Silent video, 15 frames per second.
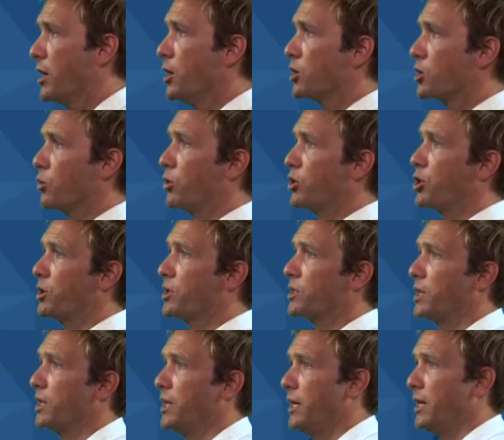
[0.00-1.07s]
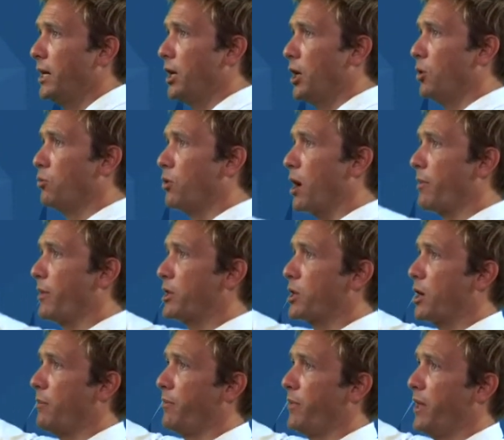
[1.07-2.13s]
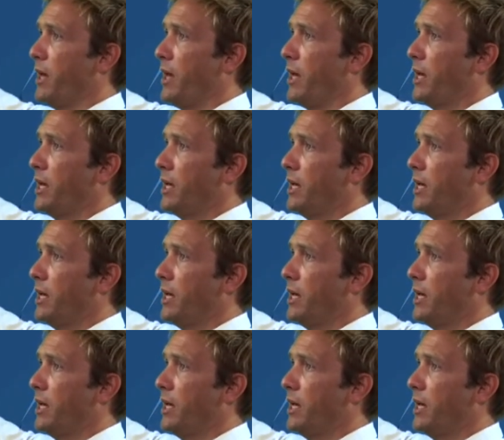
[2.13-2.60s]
So what you can see here, right at the top there,